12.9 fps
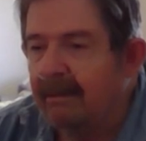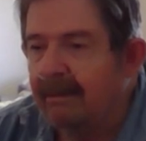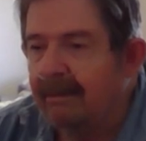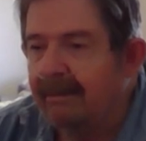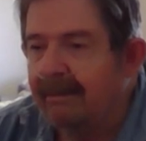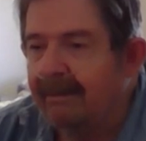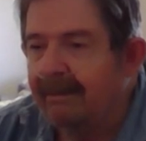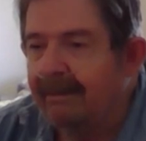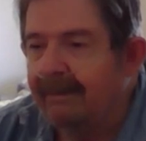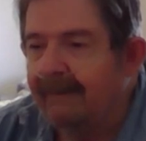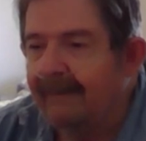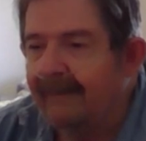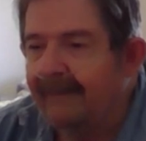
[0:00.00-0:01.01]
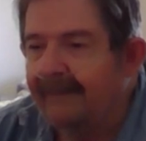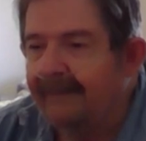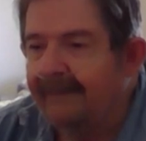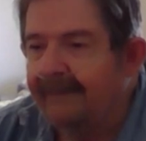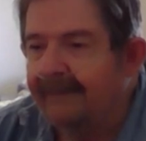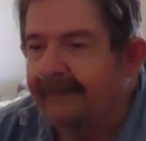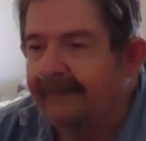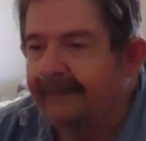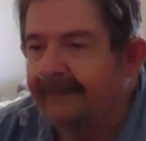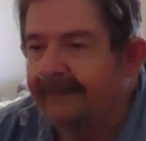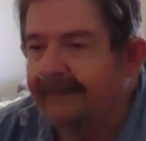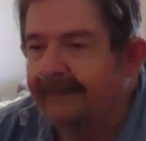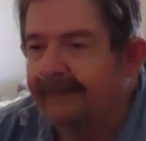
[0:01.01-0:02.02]

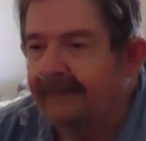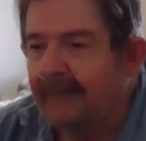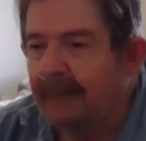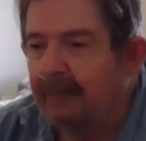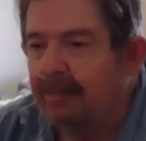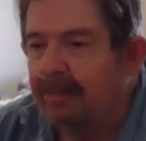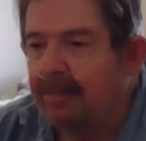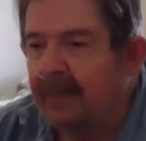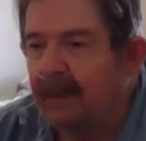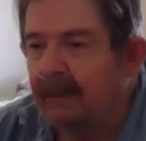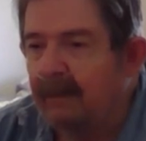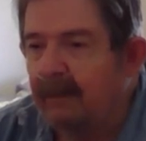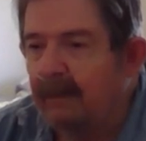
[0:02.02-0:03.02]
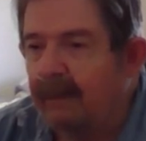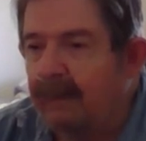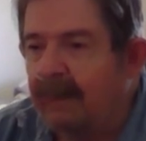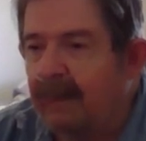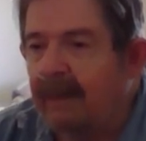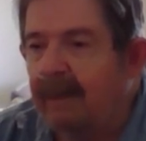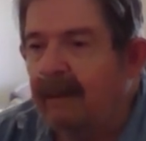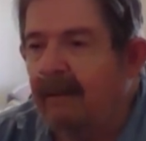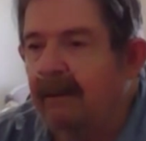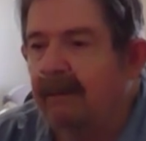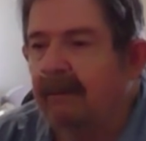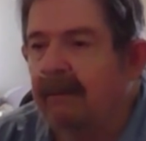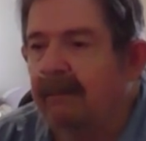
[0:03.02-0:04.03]

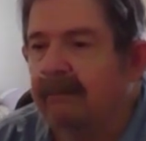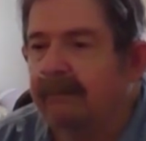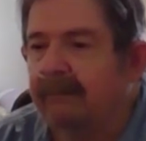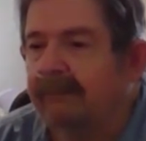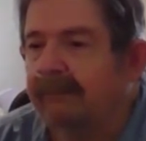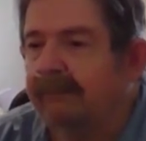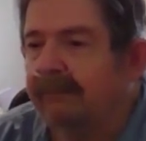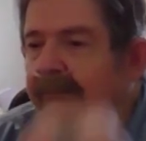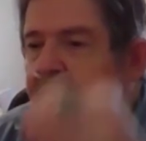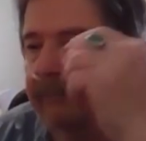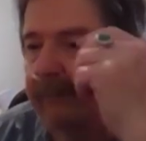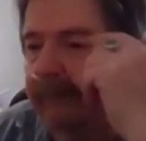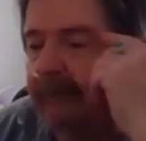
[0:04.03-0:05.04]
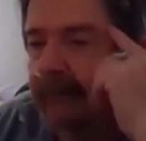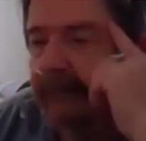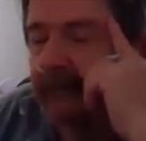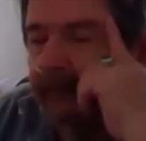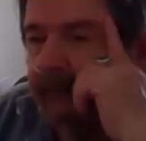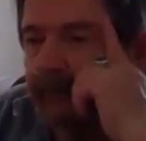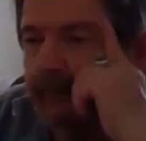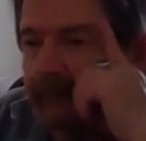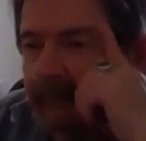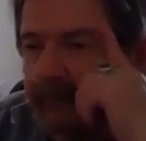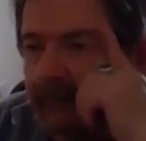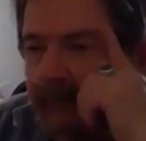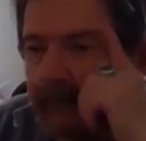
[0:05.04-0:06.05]

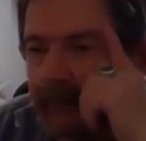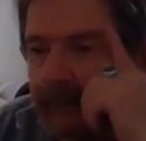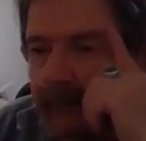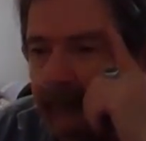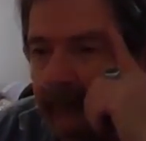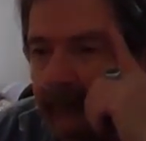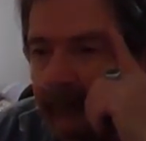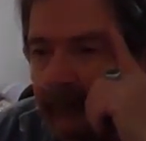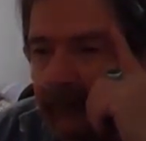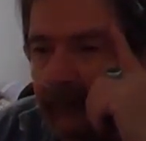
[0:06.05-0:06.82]
(not speaking)